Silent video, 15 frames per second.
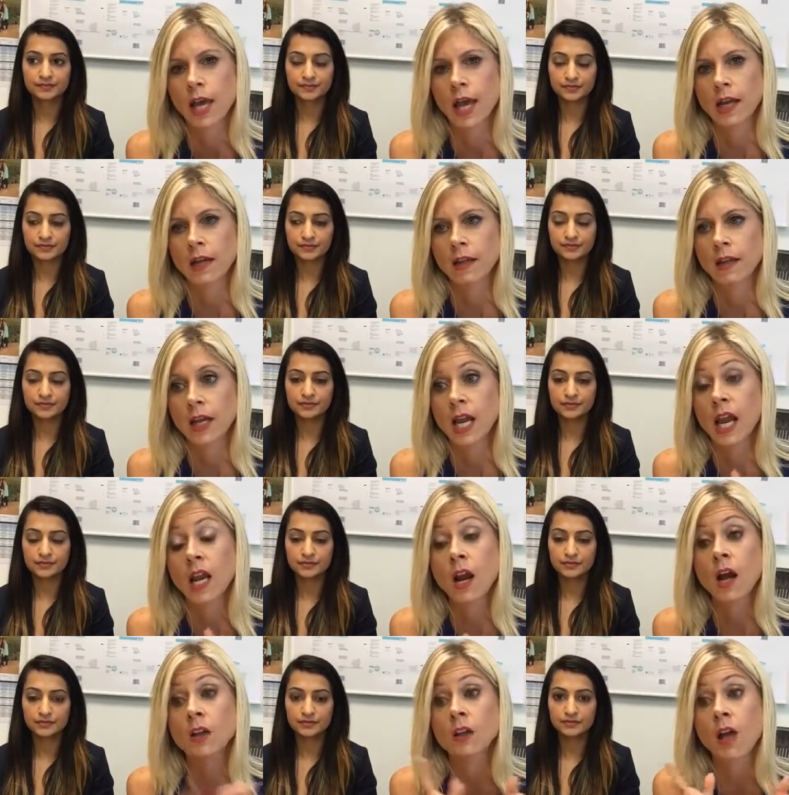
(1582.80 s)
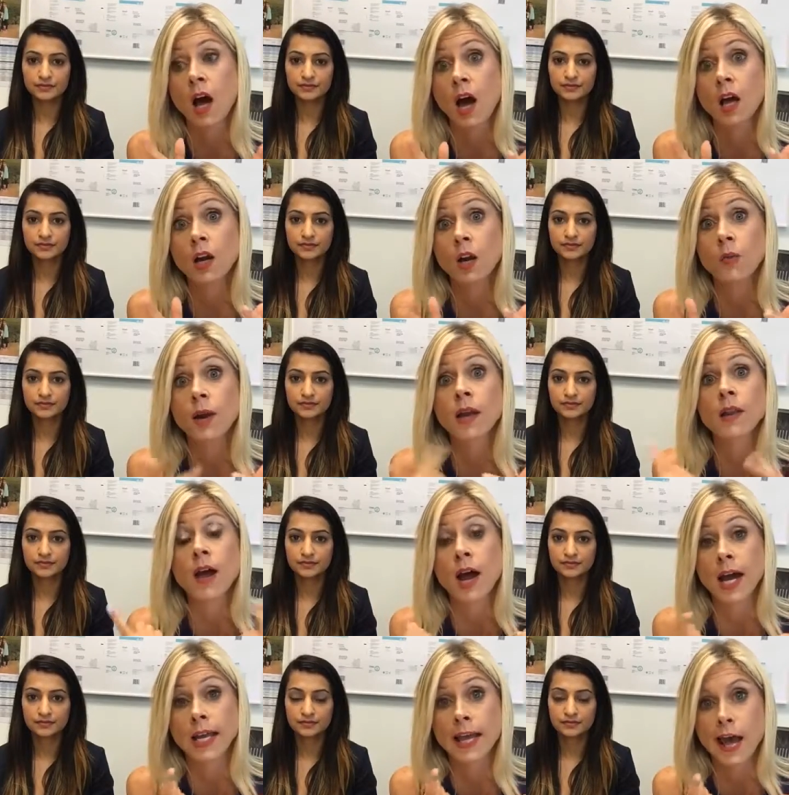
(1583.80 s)
Speaker 1: anything, and a lot around the eye
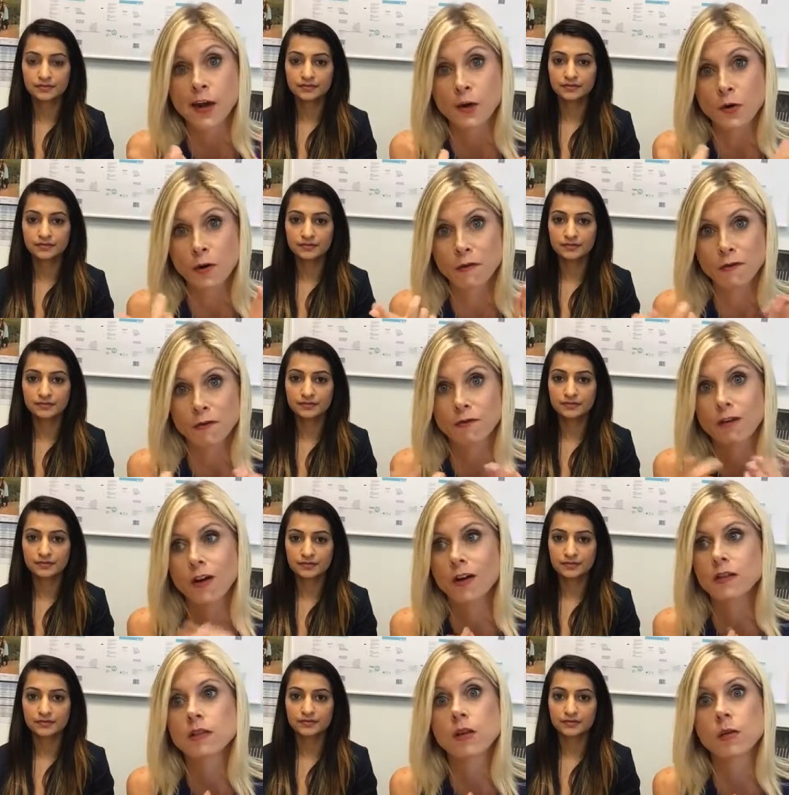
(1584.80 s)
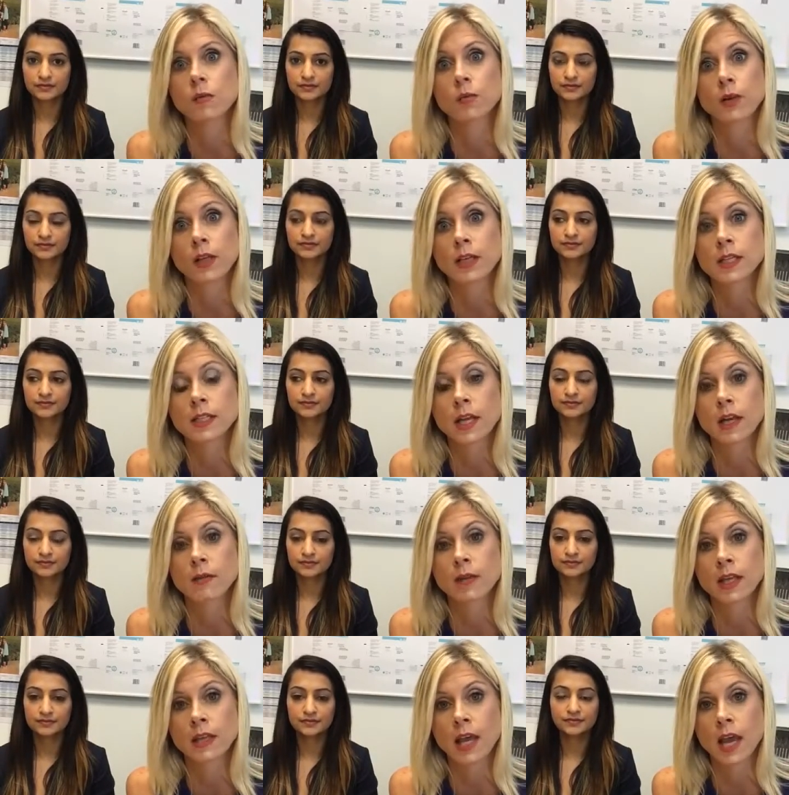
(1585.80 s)
category for fall. So really excited
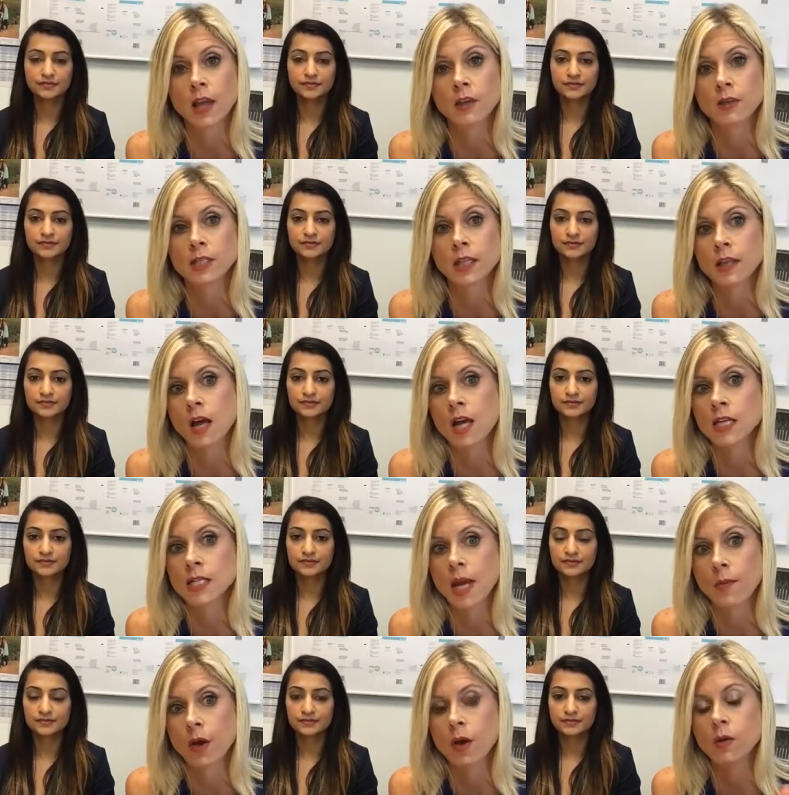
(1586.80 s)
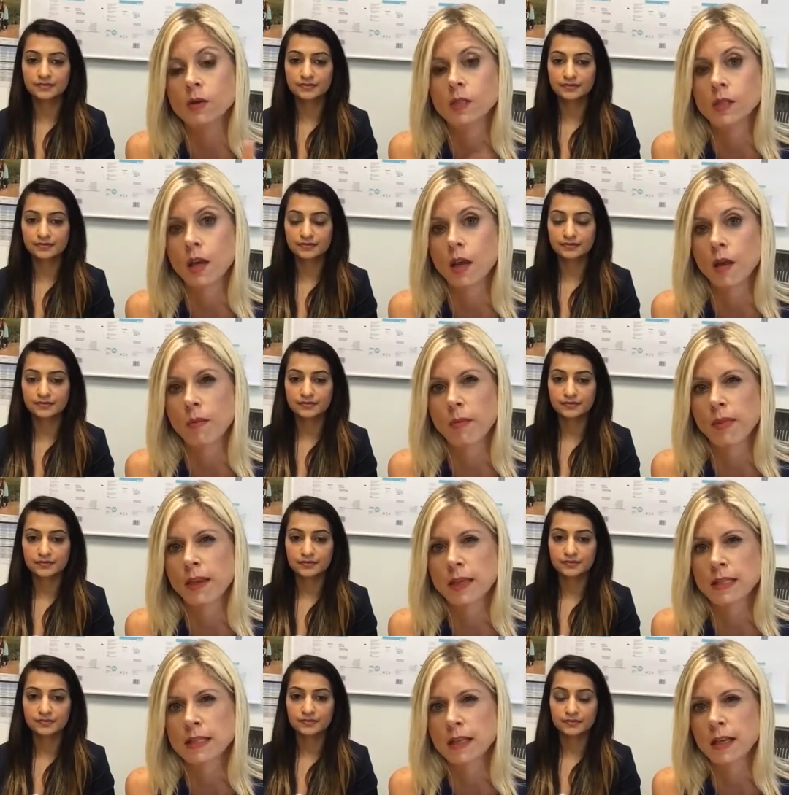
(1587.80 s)
about that. You'll see a lot of demos, um,
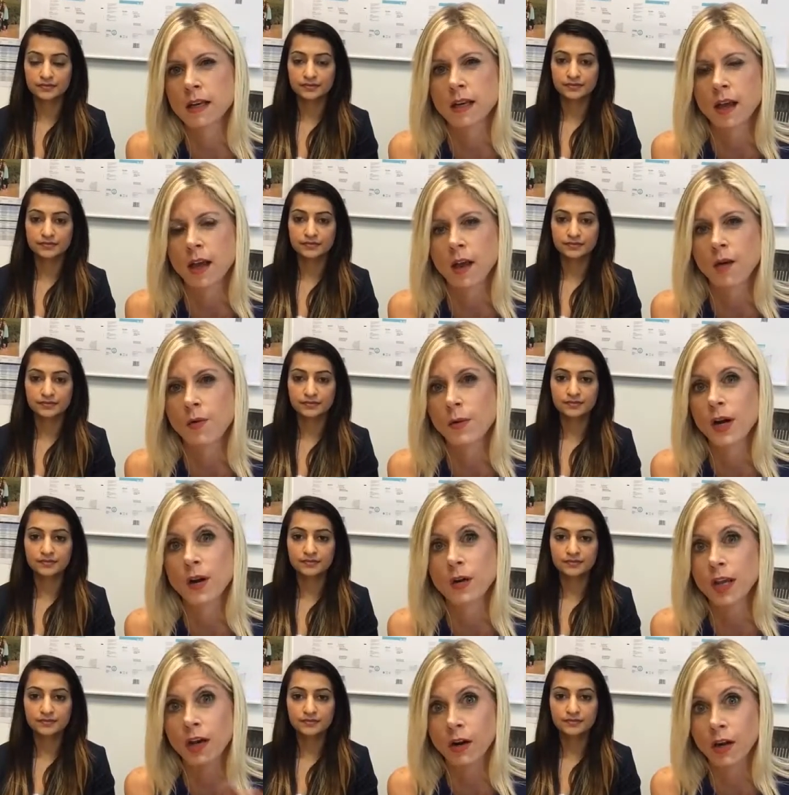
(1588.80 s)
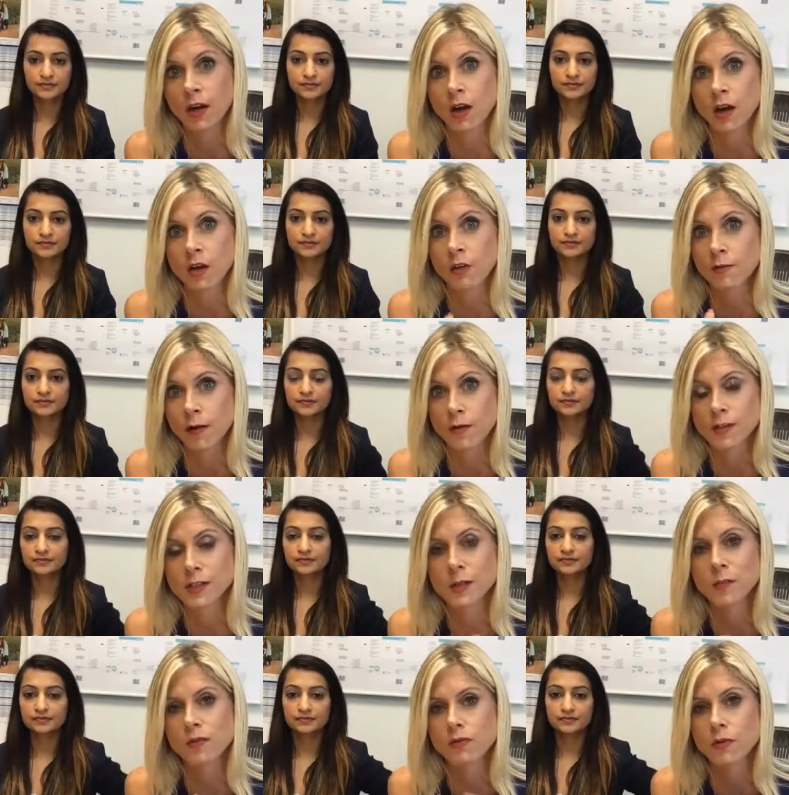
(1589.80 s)
things that uh, we don't carry at all, you've never seen
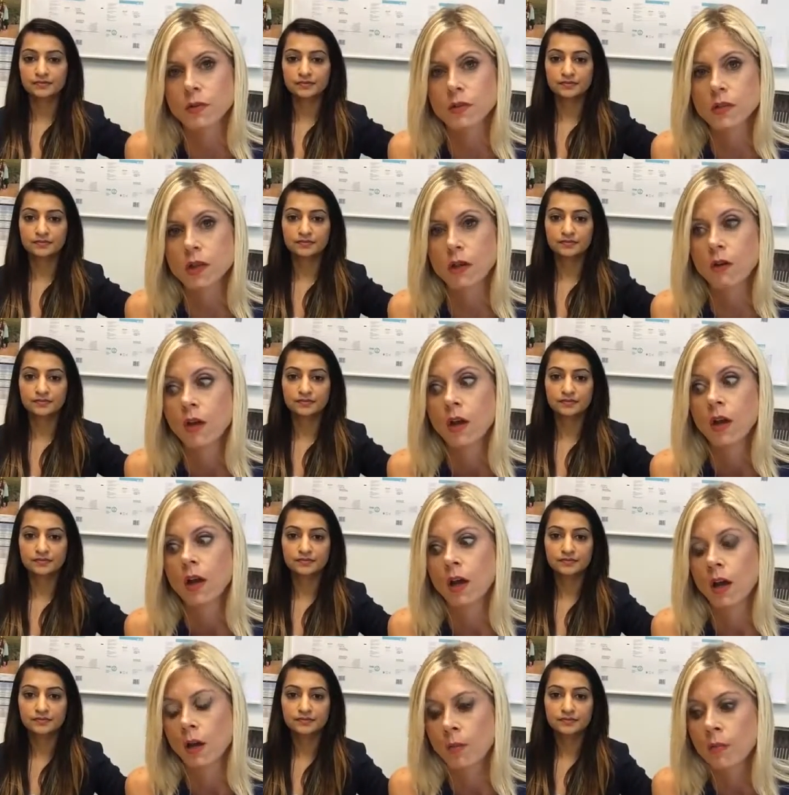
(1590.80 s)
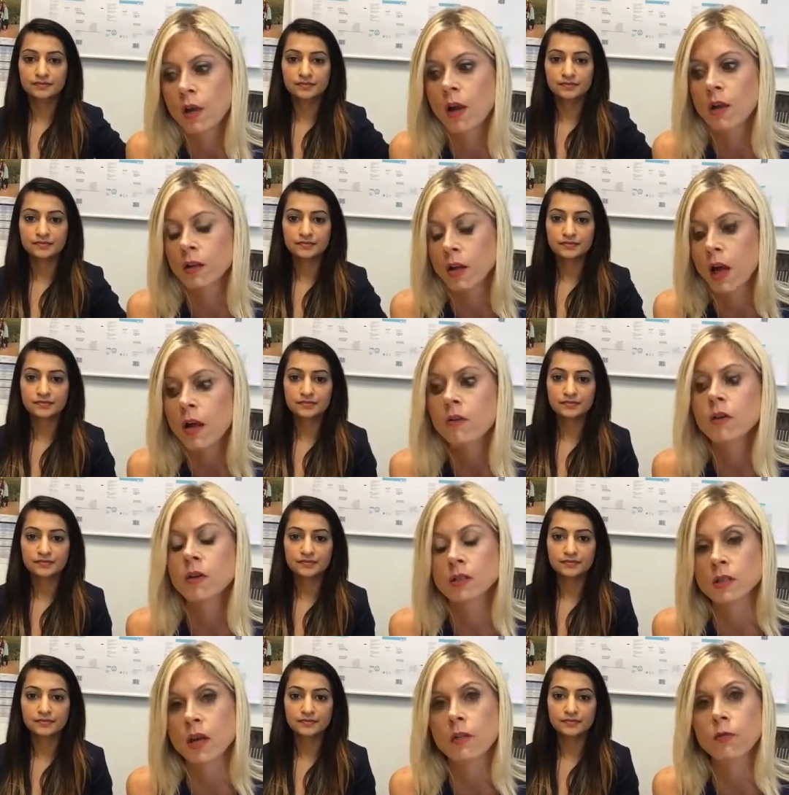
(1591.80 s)
before. So um, a lot of good
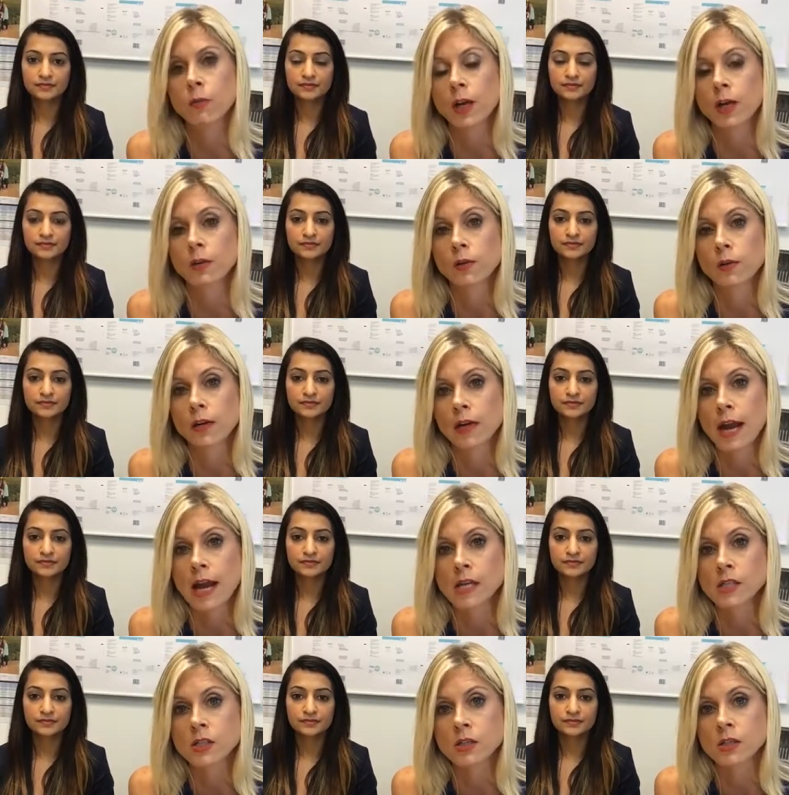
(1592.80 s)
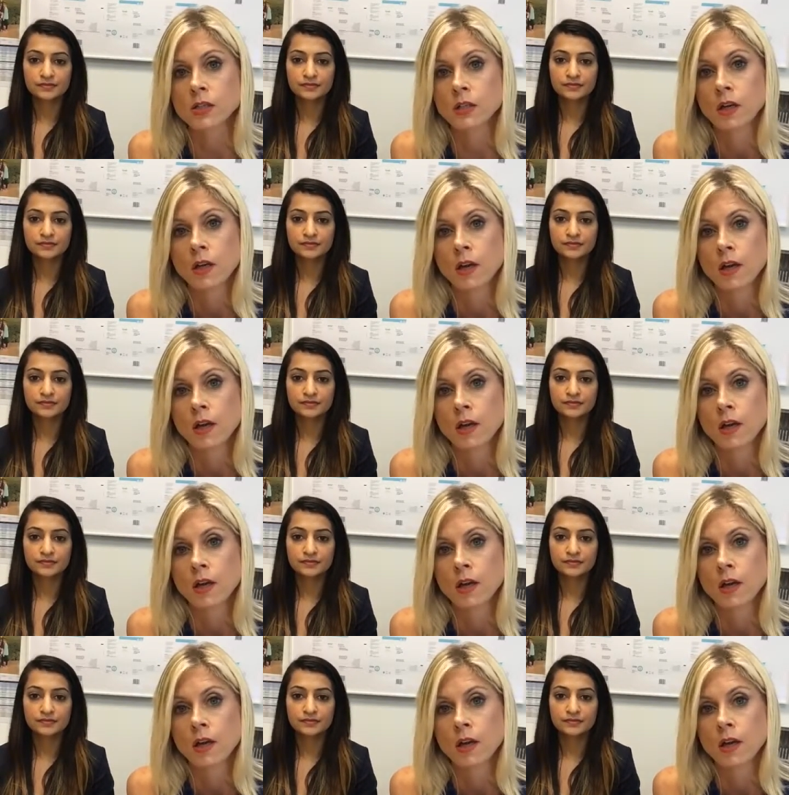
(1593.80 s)
stuff around LUNE+ASTER.